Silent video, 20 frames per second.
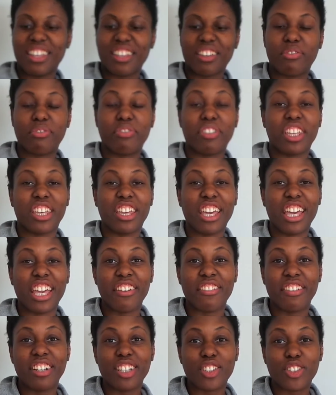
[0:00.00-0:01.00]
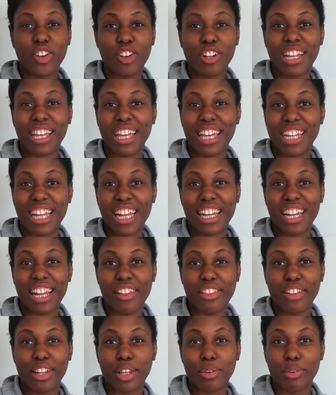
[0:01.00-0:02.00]
you can fit your earrings on it and
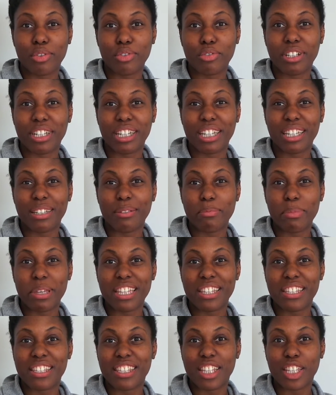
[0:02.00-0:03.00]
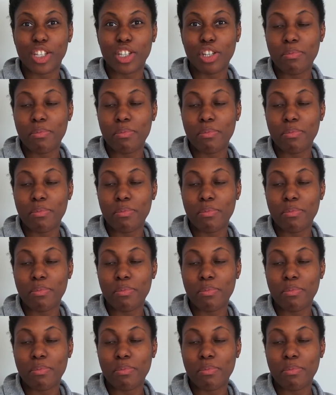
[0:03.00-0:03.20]
any other little trinket bits that